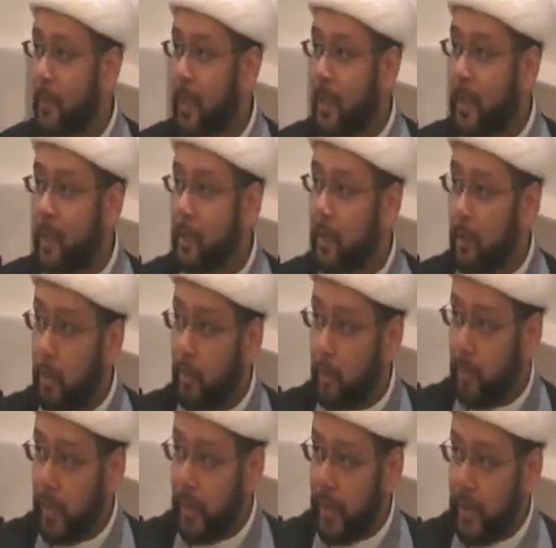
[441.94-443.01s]
So
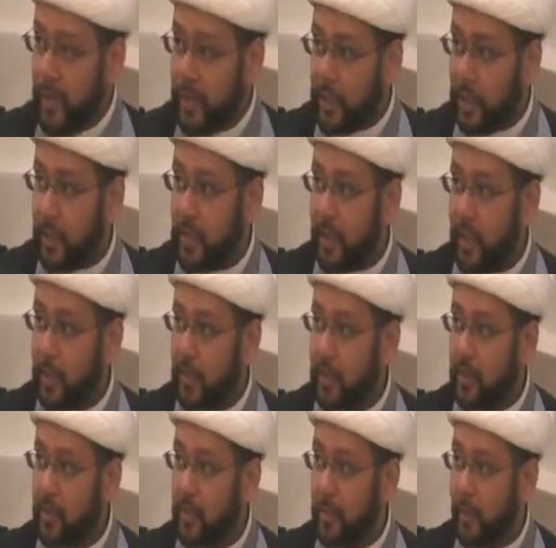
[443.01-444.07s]
each of these
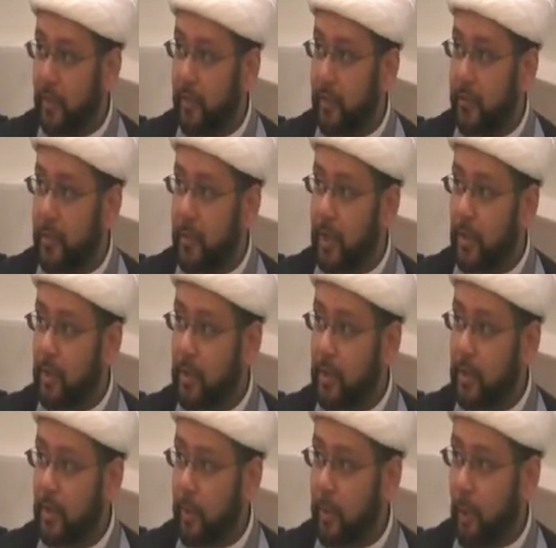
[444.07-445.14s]
houses is about 50 meters.
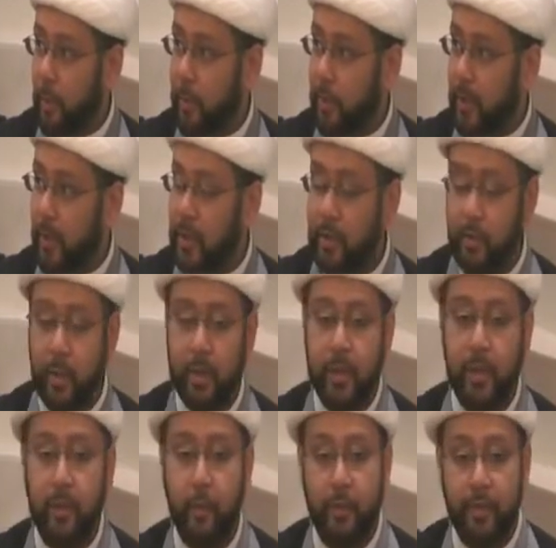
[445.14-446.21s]
They're properly
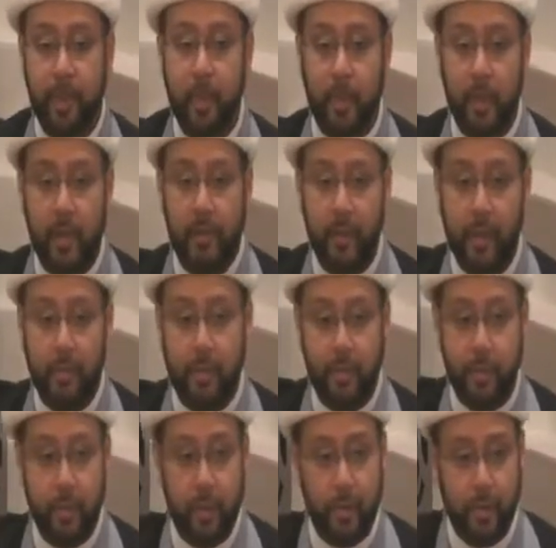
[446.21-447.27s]
constructed. We've done a lot of
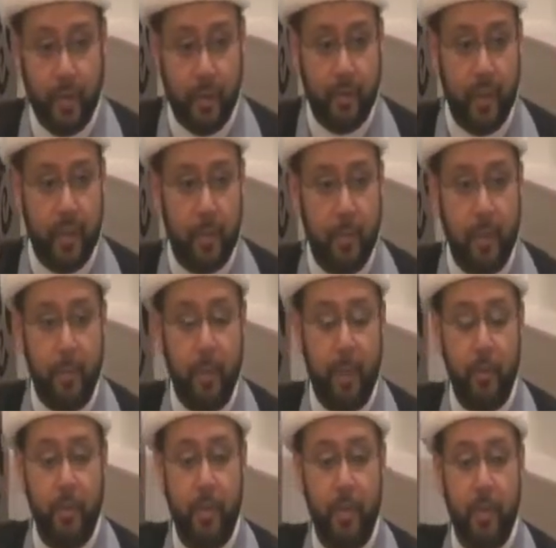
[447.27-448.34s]
infrastructure and investment to make
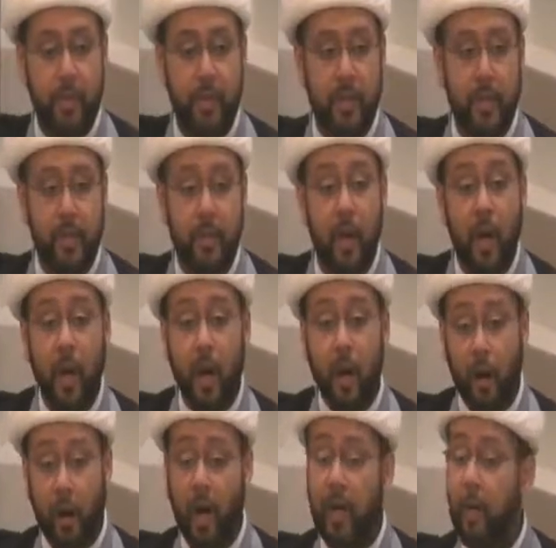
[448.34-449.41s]
sure that these things
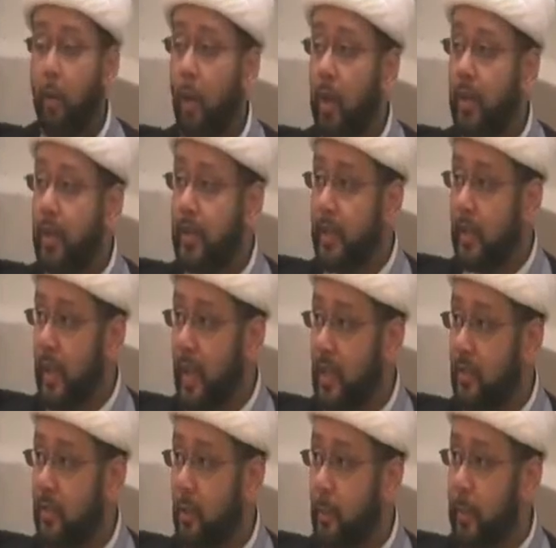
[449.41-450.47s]
are high quality and they
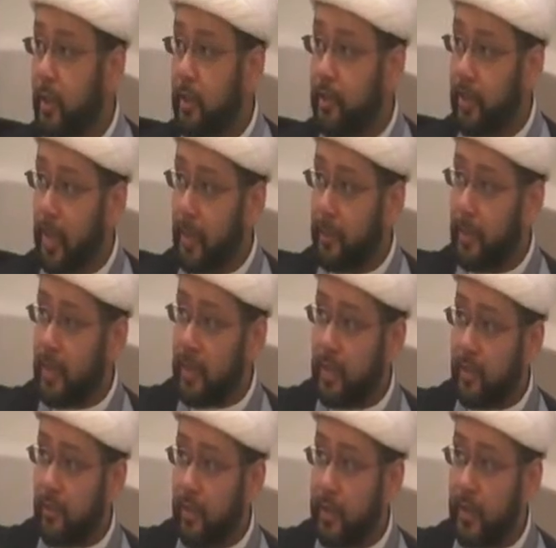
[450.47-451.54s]
last for a period of time. This in the
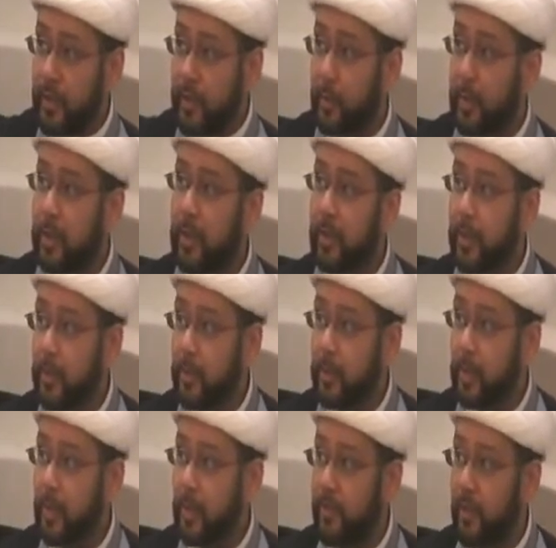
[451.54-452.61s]
front is the building that's
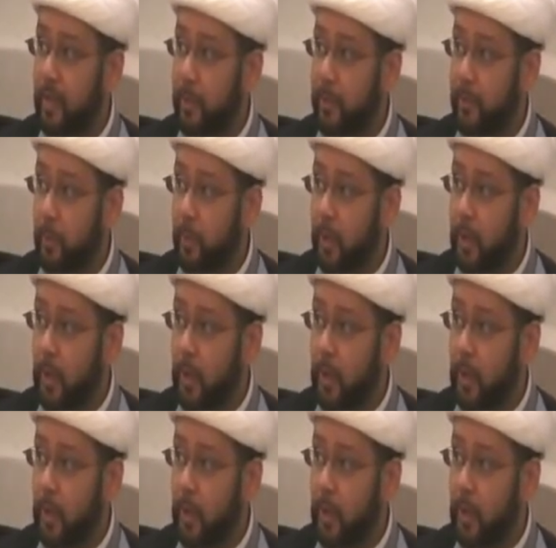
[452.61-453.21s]
being developed for